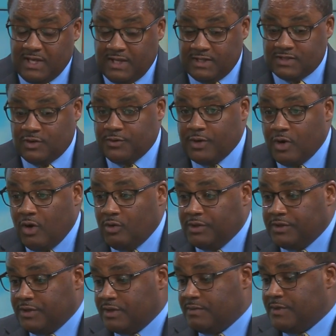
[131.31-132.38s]
And so the goal
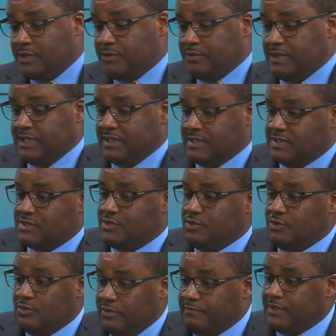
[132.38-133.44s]
in the community is
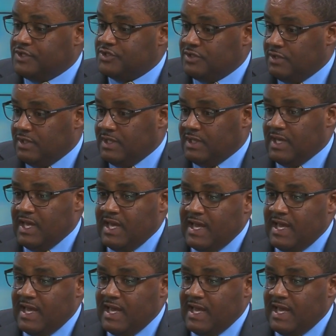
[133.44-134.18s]
to eventually